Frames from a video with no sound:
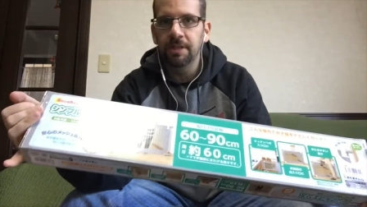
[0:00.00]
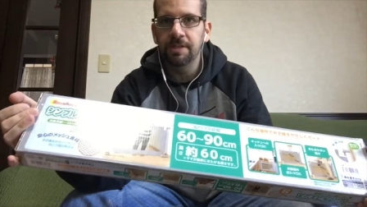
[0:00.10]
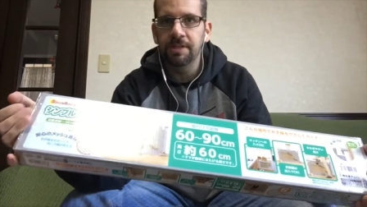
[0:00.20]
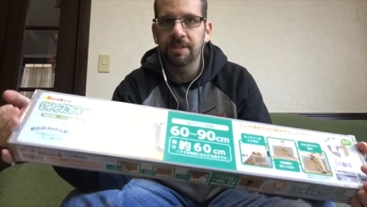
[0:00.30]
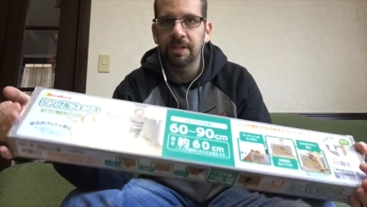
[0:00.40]

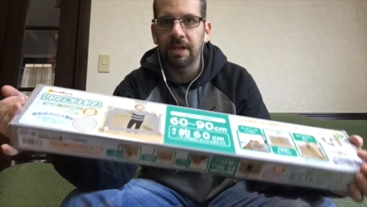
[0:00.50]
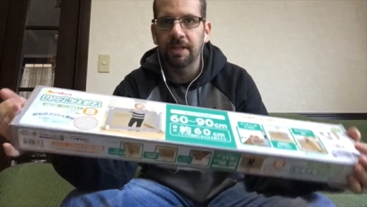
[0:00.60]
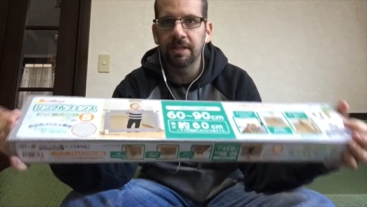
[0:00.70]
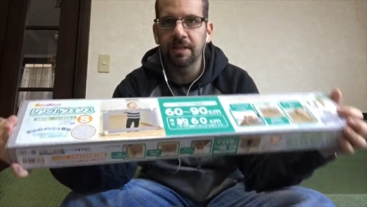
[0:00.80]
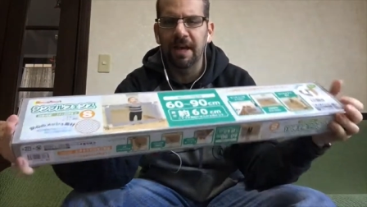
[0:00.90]
This is,
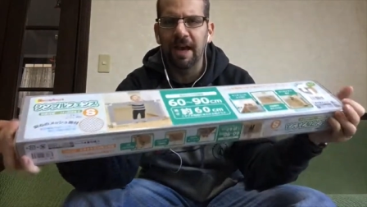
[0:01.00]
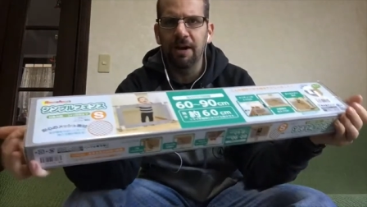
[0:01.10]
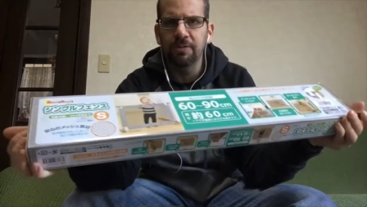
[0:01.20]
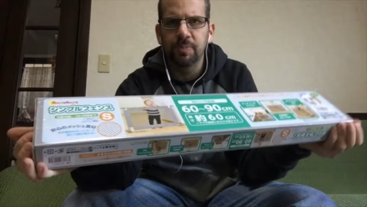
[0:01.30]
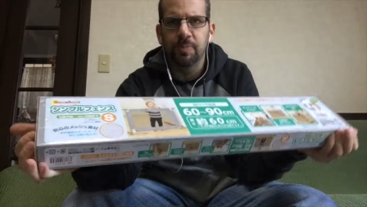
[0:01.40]
I think, the
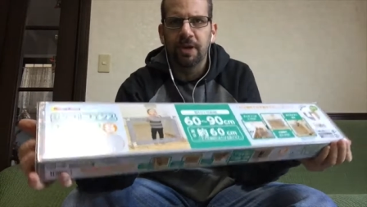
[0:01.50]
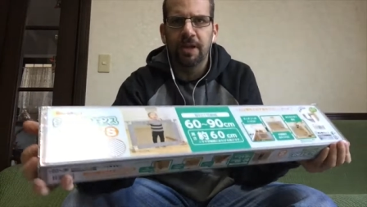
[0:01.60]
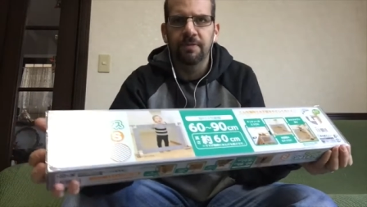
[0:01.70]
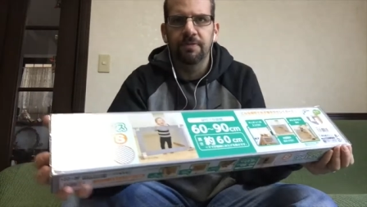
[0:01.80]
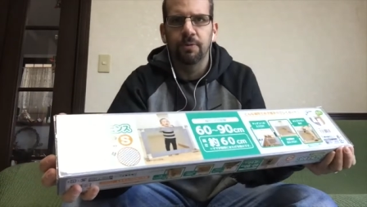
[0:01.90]
house
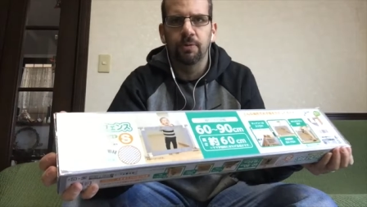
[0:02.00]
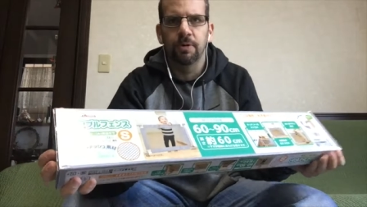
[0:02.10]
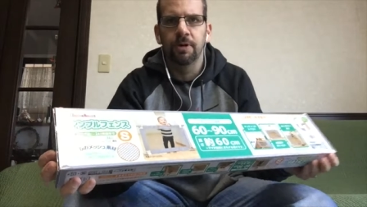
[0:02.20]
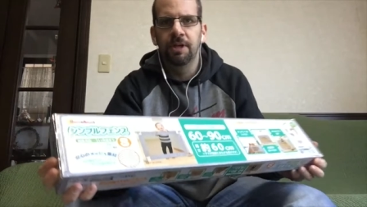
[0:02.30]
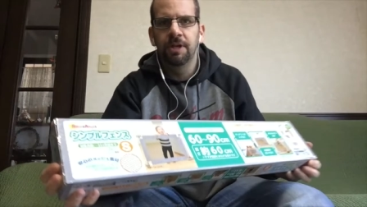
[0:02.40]
brand
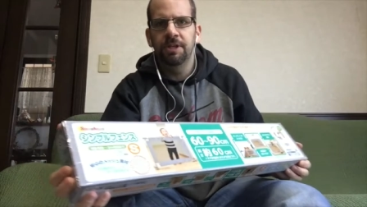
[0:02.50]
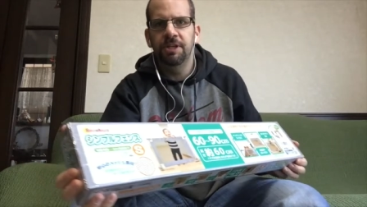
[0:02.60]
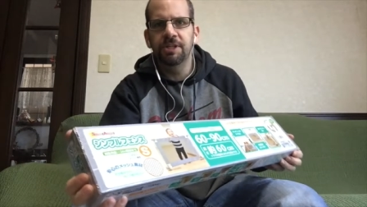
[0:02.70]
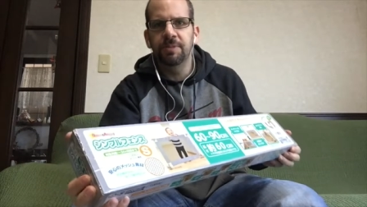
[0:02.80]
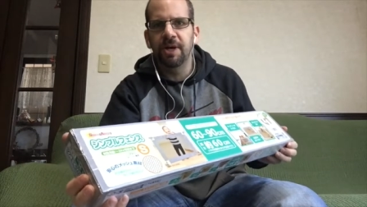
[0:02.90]
for
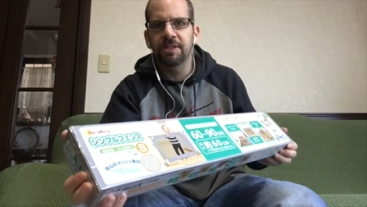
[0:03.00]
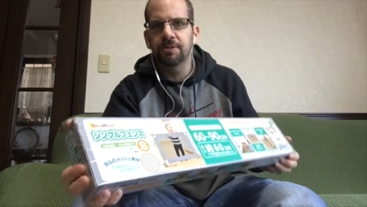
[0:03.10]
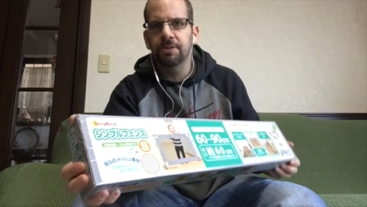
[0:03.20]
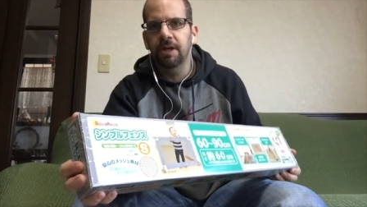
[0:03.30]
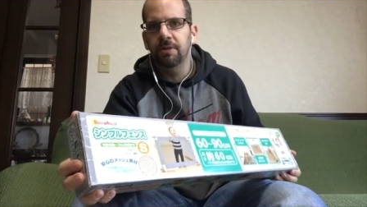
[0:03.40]

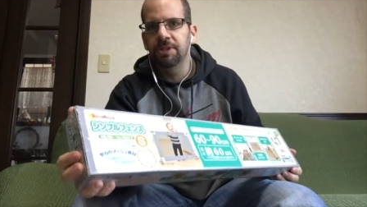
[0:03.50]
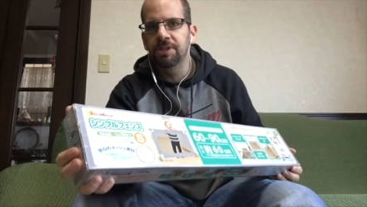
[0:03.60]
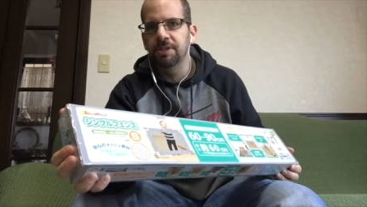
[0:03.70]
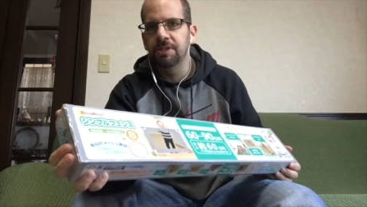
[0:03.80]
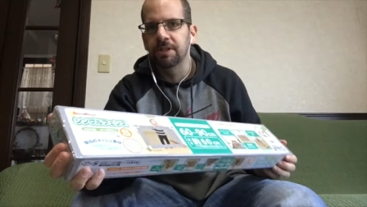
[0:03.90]
Nishimatsuya,
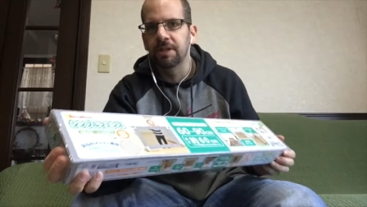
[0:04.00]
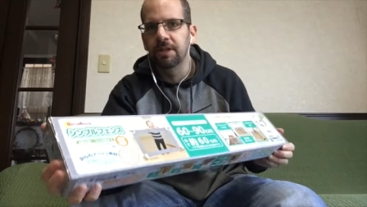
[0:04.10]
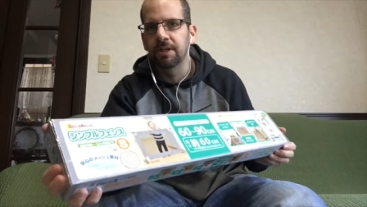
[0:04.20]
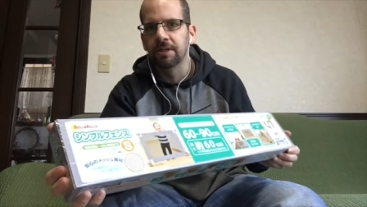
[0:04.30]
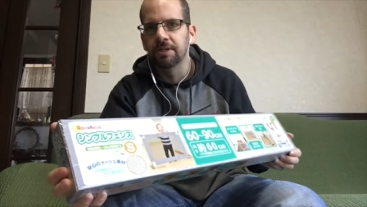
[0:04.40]
which is
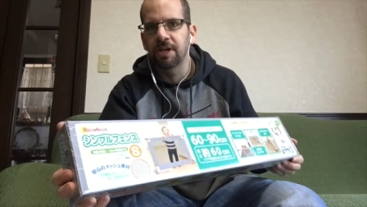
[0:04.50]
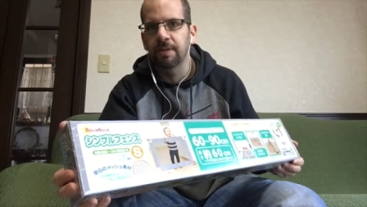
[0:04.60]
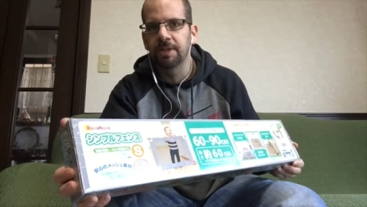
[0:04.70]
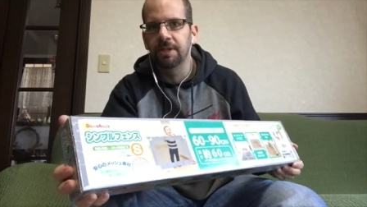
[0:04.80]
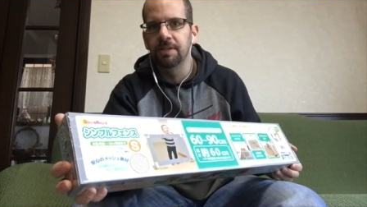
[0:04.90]
a
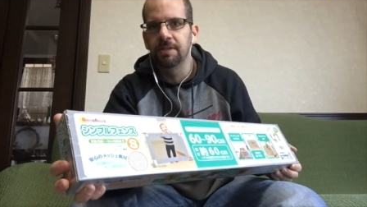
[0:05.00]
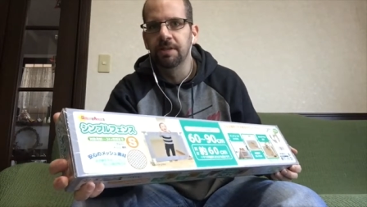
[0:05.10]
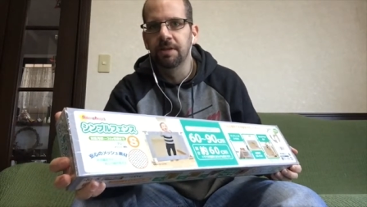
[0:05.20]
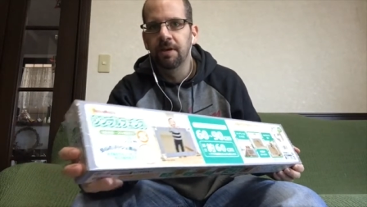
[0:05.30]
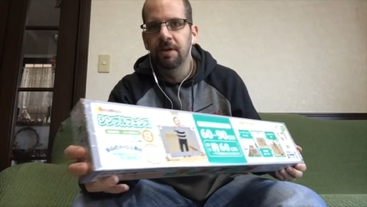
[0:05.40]
Japanese
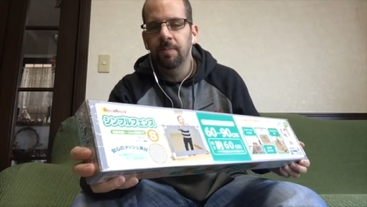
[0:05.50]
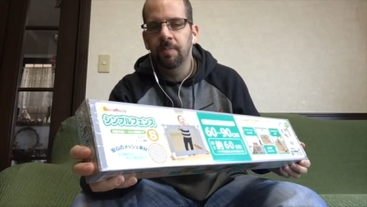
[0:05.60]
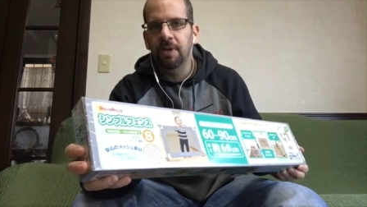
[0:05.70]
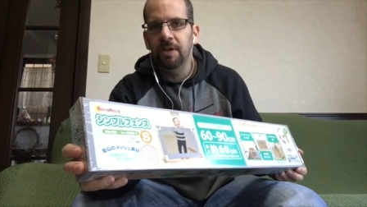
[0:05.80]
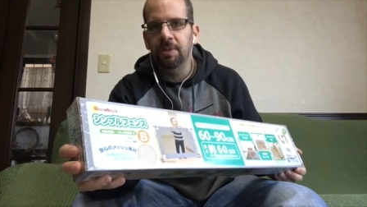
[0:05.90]

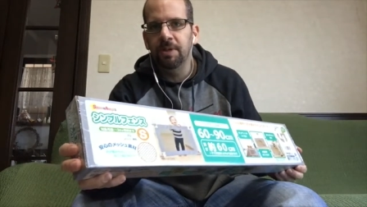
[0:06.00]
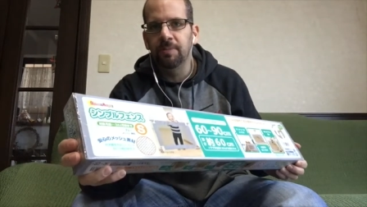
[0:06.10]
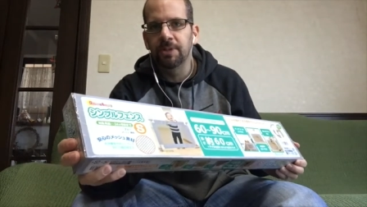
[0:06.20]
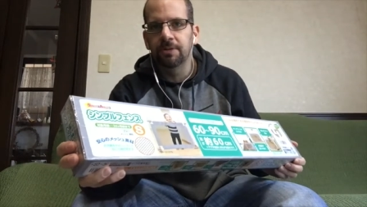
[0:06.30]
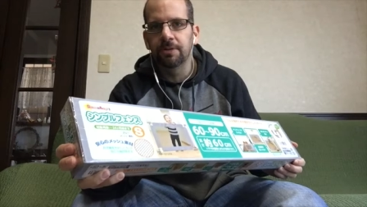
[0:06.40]
baby
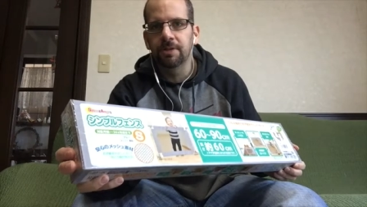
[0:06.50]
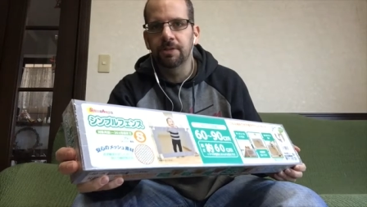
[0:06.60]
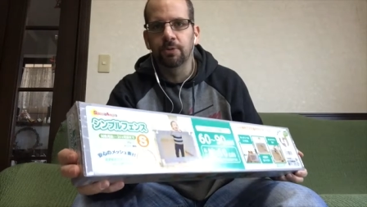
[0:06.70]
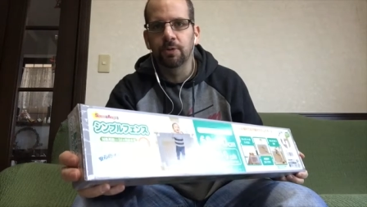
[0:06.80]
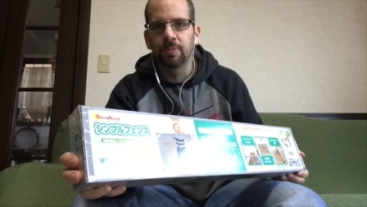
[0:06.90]
and maternity
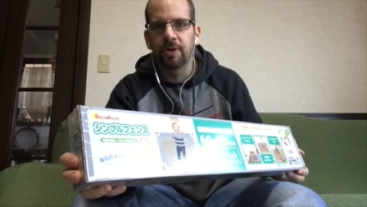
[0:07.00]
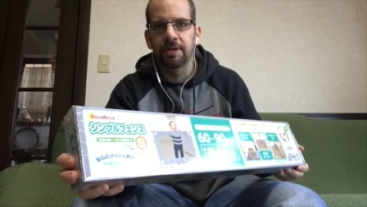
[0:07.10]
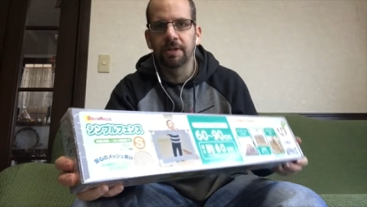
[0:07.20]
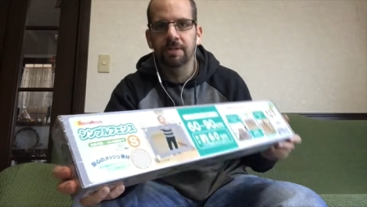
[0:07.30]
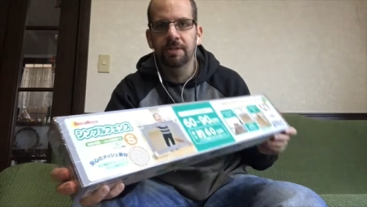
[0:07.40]
store
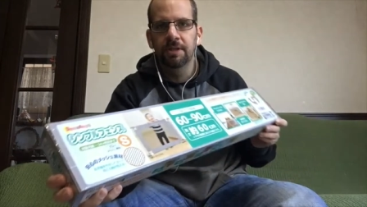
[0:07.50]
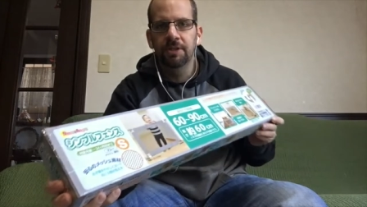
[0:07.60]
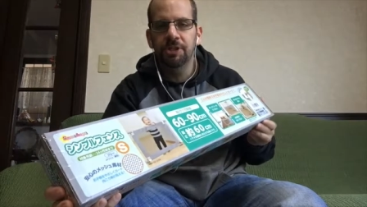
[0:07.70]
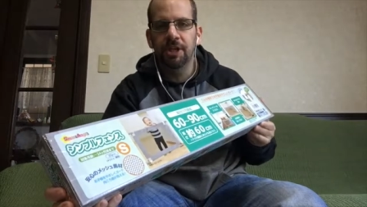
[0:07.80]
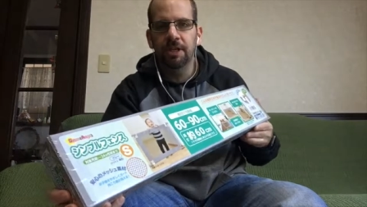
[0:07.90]
product
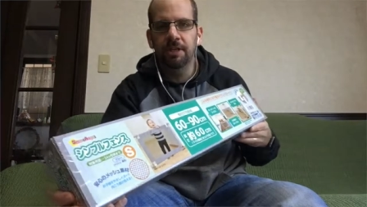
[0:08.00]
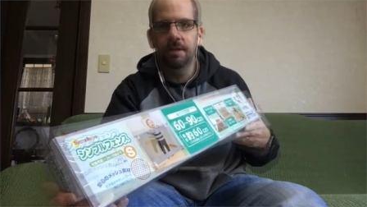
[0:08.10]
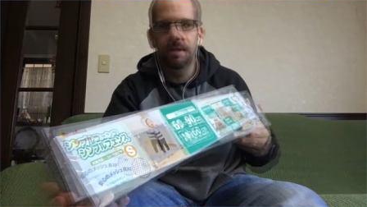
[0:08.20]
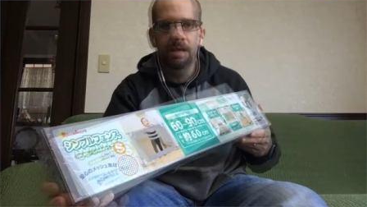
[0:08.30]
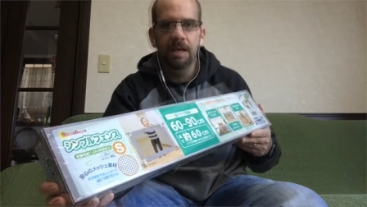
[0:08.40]

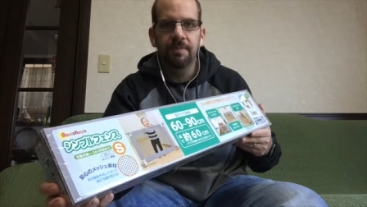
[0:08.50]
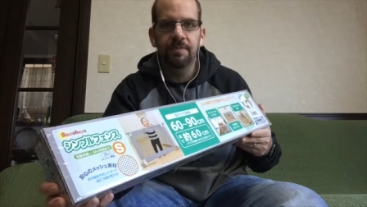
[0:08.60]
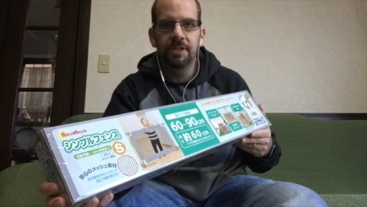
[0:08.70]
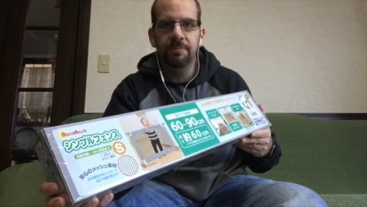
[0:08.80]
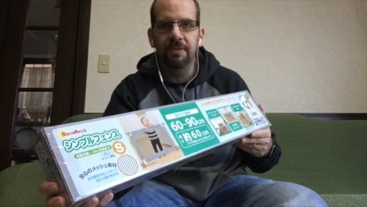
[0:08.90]
chain.
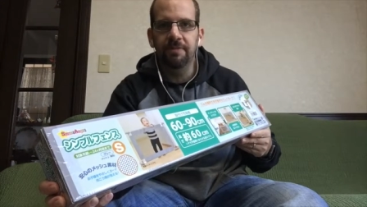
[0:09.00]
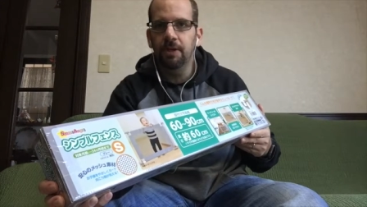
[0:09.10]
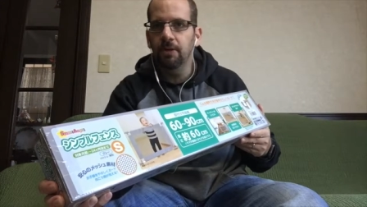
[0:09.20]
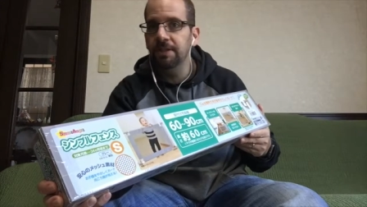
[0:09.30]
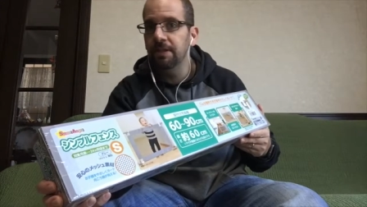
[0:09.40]
You've seen my
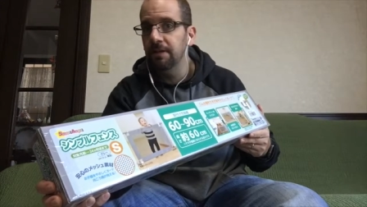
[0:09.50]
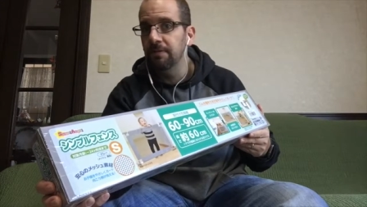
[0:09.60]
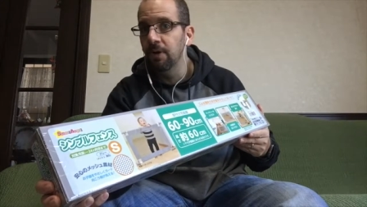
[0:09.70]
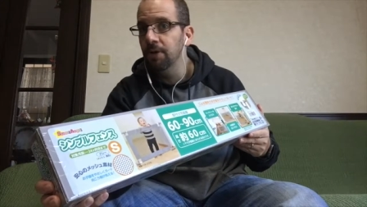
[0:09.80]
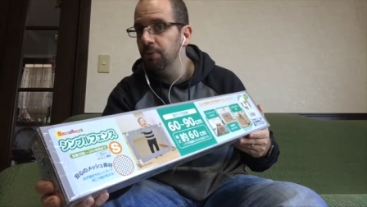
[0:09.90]
video. I did a
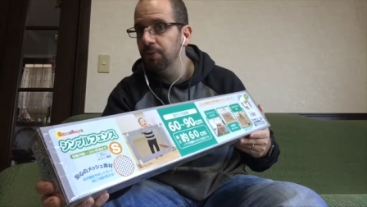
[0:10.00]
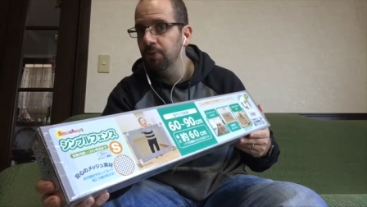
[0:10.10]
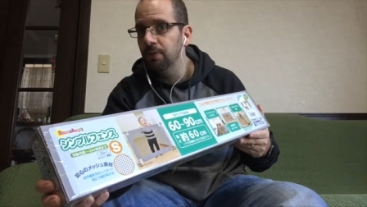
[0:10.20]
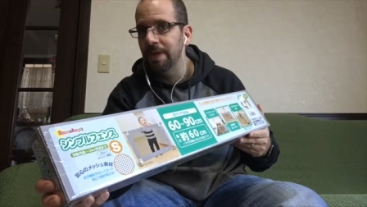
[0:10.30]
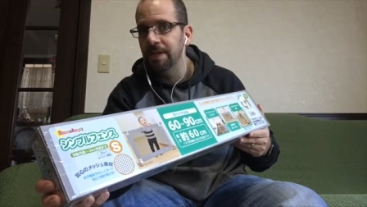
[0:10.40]
virtual
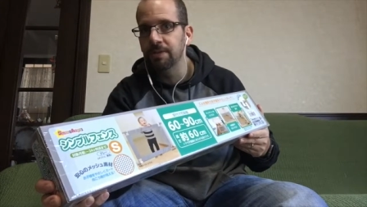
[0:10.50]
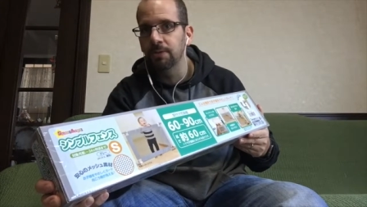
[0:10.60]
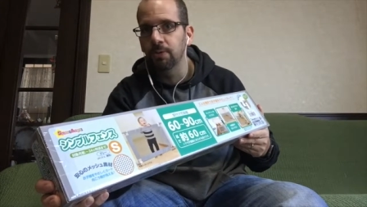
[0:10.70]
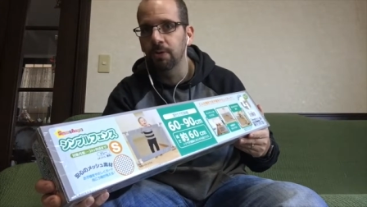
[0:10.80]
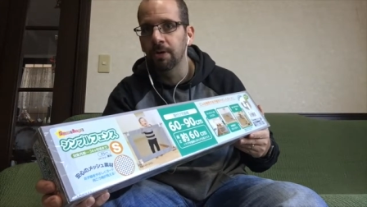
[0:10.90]
tour of that
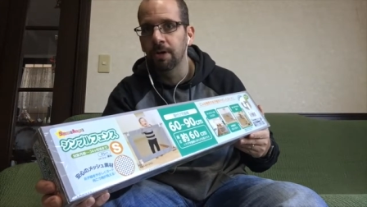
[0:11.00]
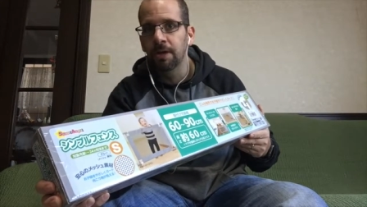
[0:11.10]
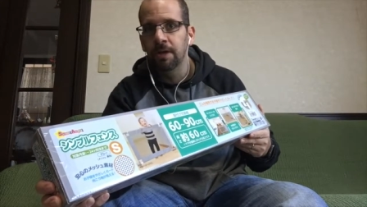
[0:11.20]
store